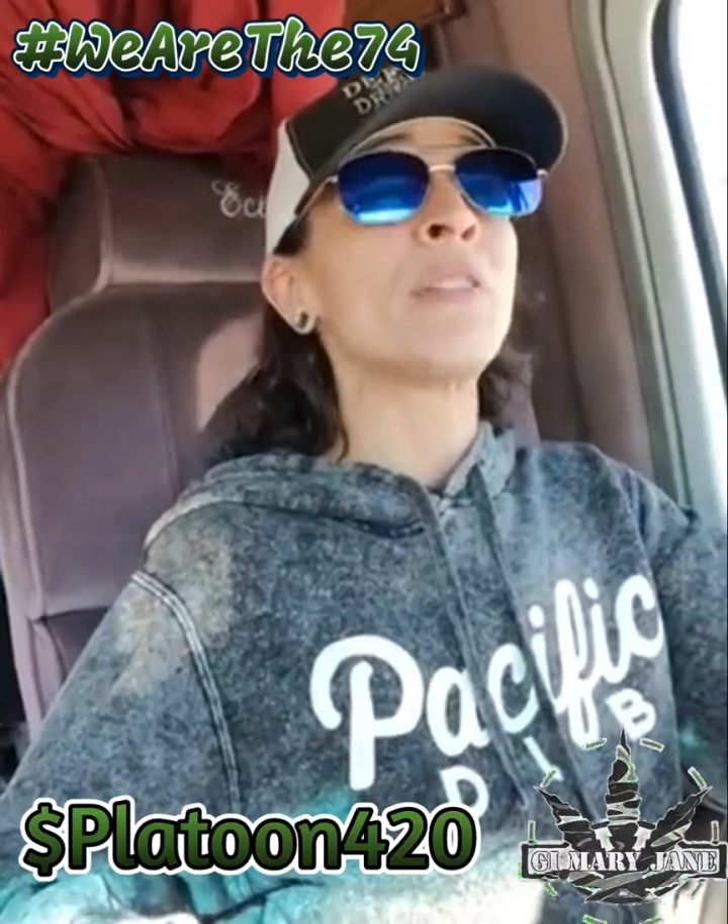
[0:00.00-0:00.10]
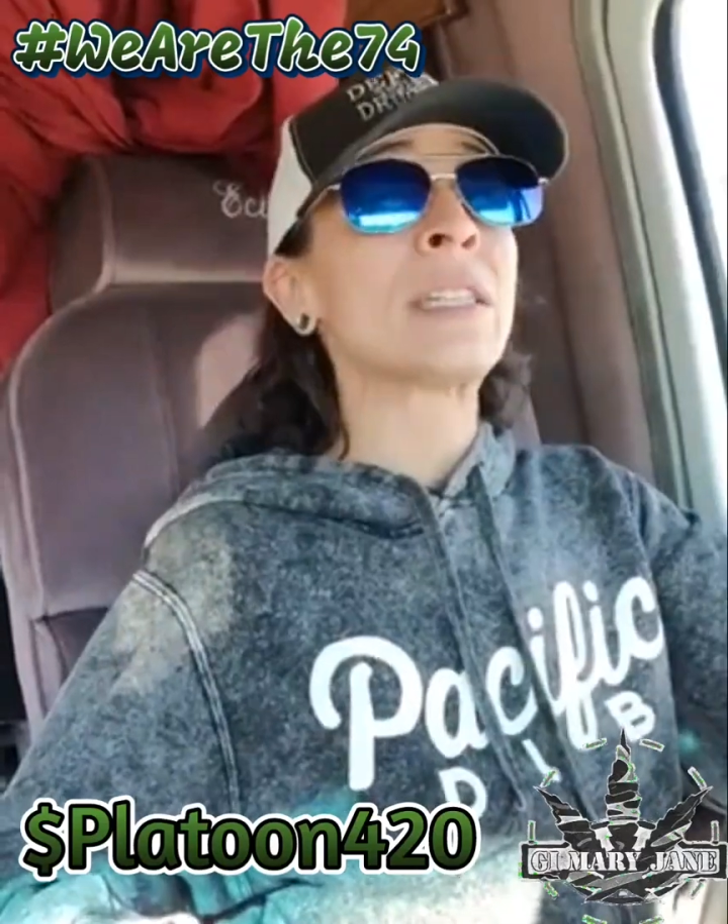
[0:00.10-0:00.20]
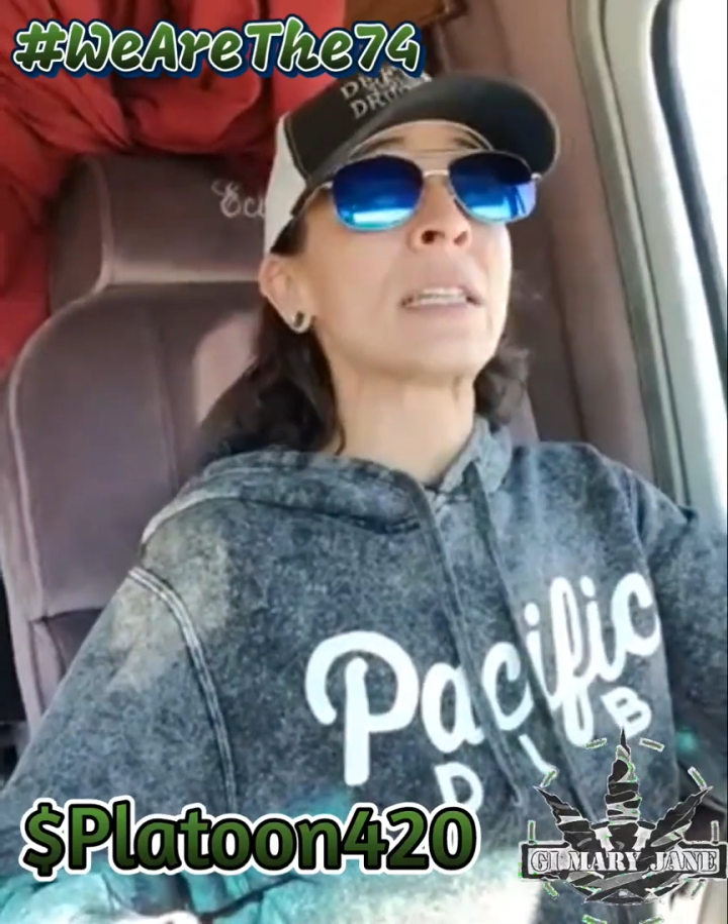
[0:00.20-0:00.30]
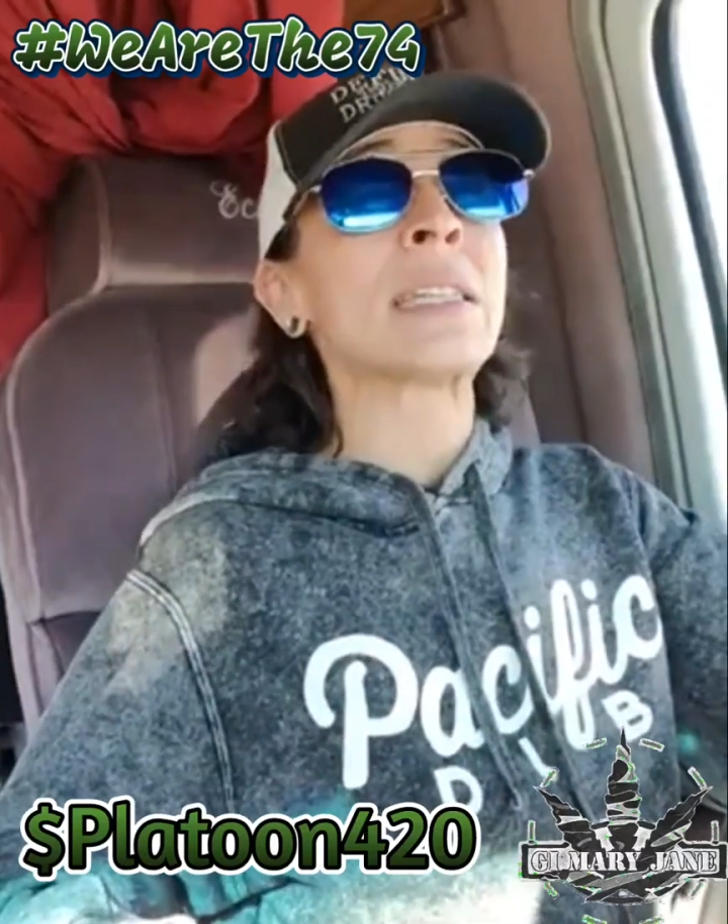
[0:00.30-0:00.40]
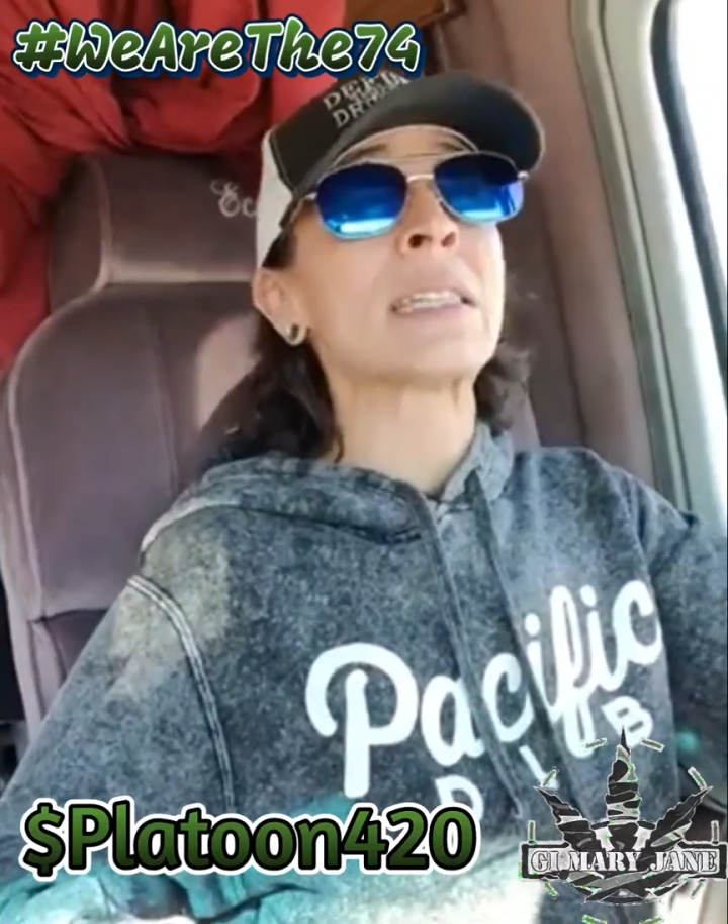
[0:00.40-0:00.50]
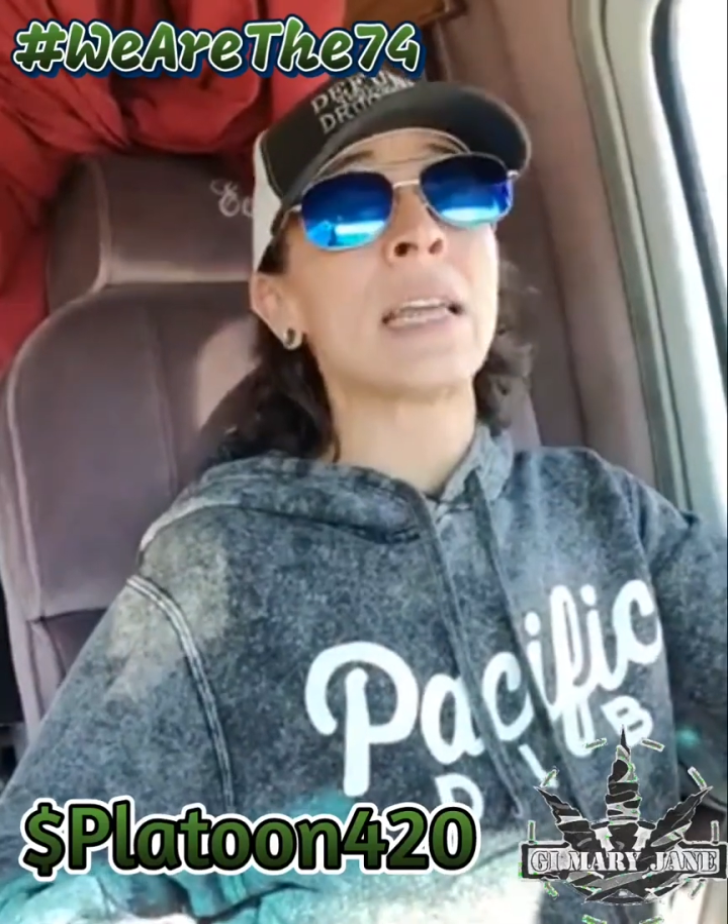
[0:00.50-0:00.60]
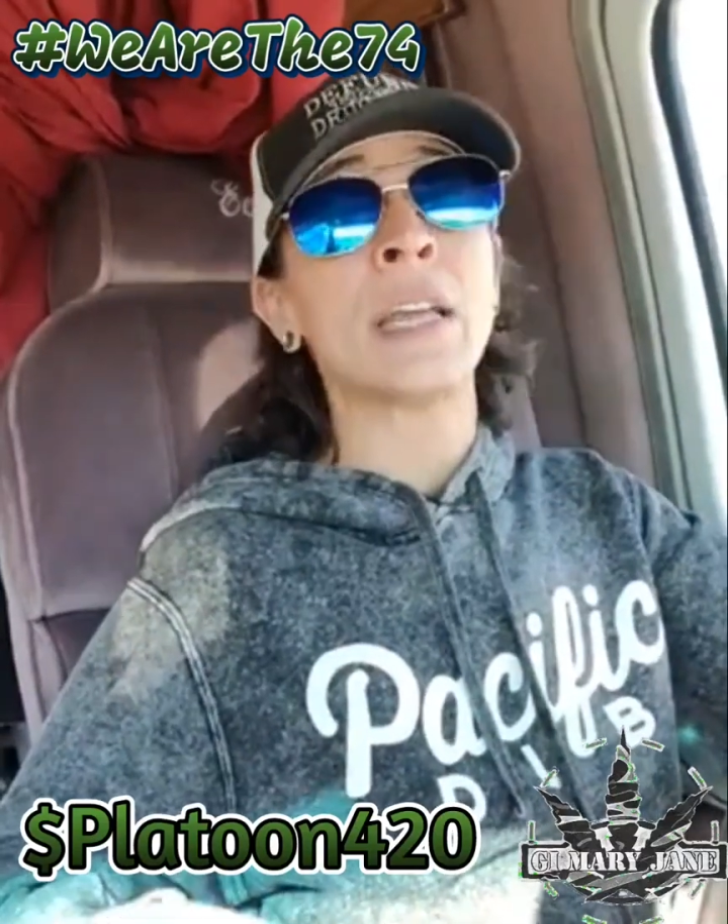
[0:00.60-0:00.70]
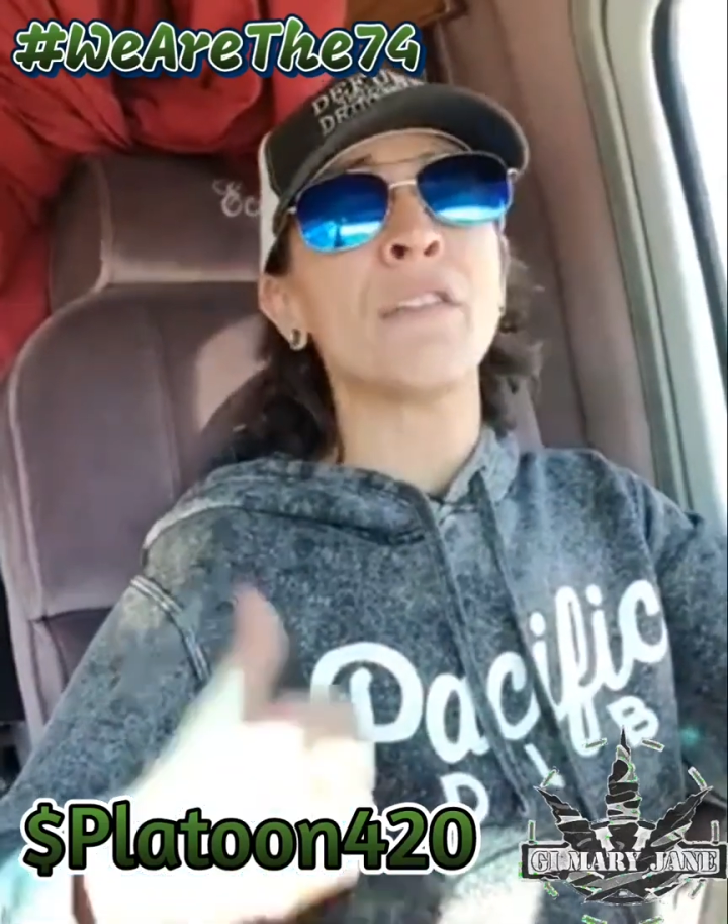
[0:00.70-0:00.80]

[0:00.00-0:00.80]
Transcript: facilitate